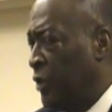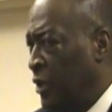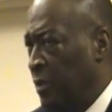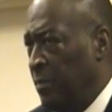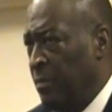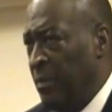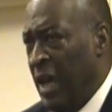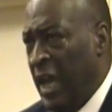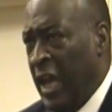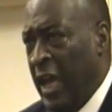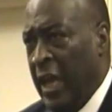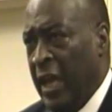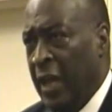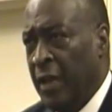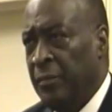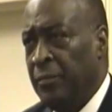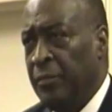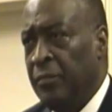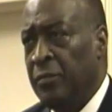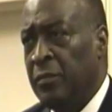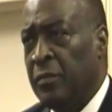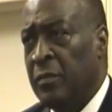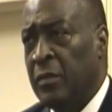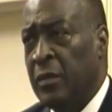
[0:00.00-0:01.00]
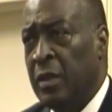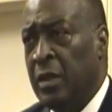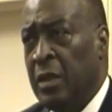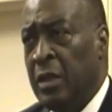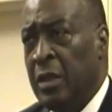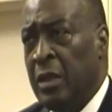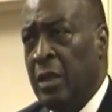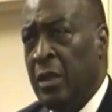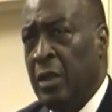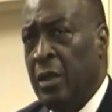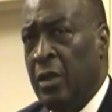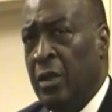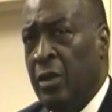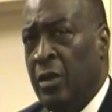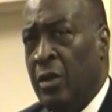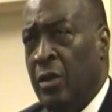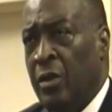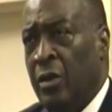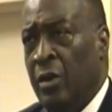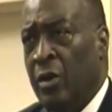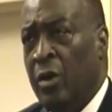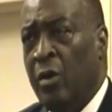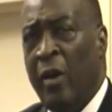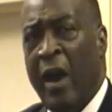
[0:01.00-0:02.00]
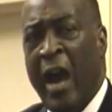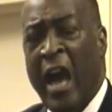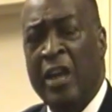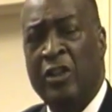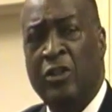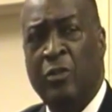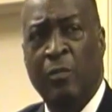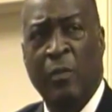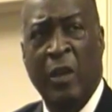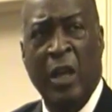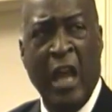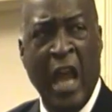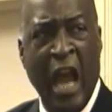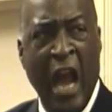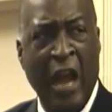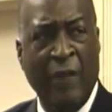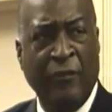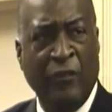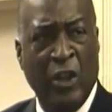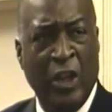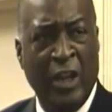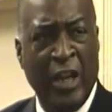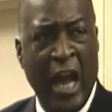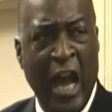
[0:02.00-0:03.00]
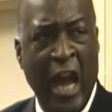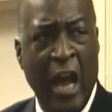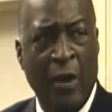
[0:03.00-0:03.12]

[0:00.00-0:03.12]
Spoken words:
good man, who asked me after